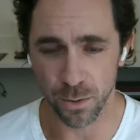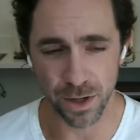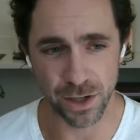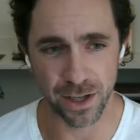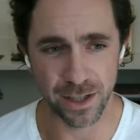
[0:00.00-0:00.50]

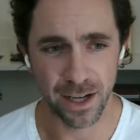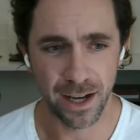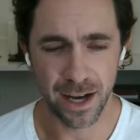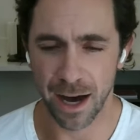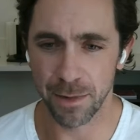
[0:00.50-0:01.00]
which is
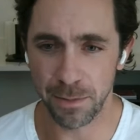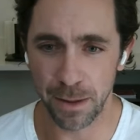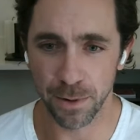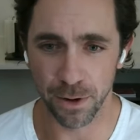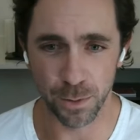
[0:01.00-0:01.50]
how many
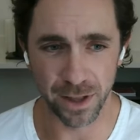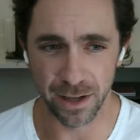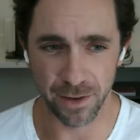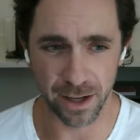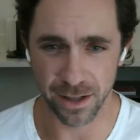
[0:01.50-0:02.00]
people are we
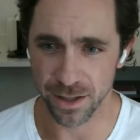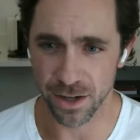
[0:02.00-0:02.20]
leaving at the